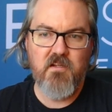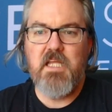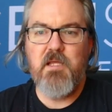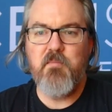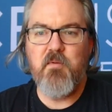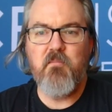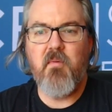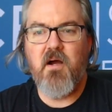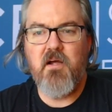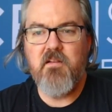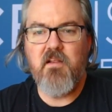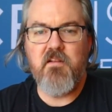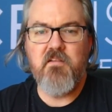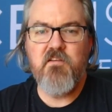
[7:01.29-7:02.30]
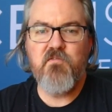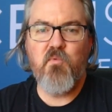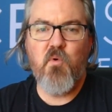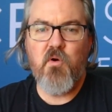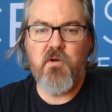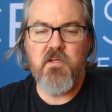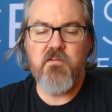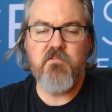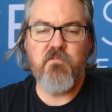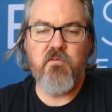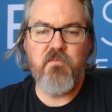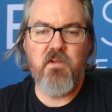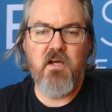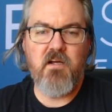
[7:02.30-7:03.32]
Keep in mind that these warnings
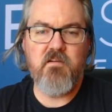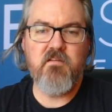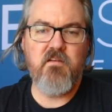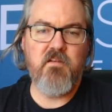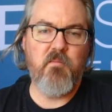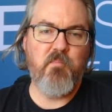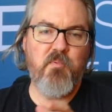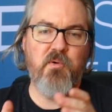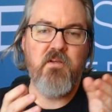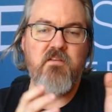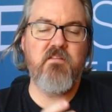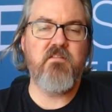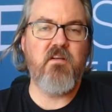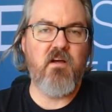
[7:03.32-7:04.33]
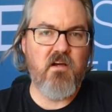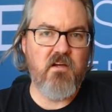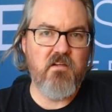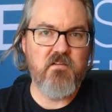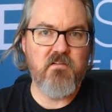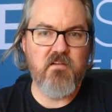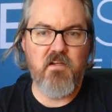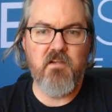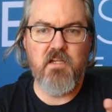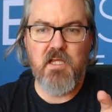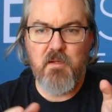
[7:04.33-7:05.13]
reflect the print size and the